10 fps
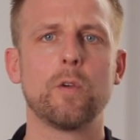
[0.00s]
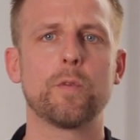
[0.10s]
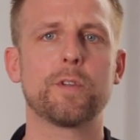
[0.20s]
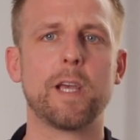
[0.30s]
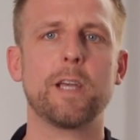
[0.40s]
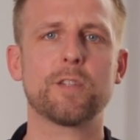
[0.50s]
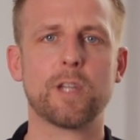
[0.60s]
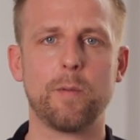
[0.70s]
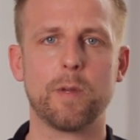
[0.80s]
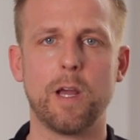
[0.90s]
with titles
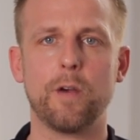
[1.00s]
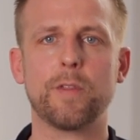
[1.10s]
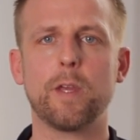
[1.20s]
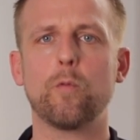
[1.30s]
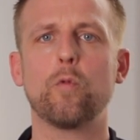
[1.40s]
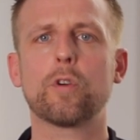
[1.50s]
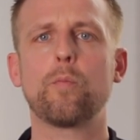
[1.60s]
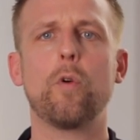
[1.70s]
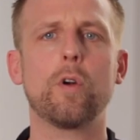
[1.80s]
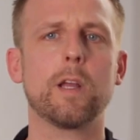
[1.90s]
coming out that work
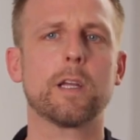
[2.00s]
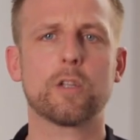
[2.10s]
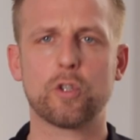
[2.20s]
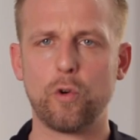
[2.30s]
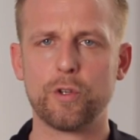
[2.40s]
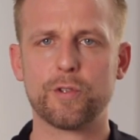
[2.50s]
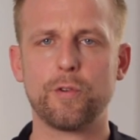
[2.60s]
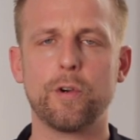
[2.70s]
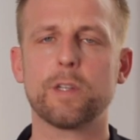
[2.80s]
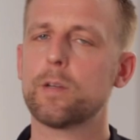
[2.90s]
more like short
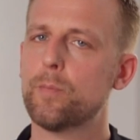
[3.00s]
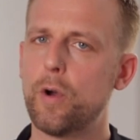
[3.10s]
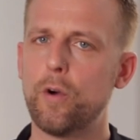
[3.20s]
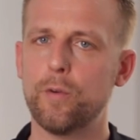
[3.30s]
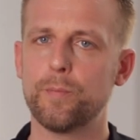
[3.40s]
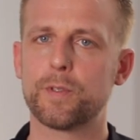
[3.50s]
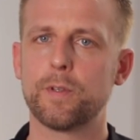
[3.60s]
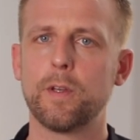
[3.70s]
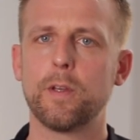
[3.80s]
stories and poems,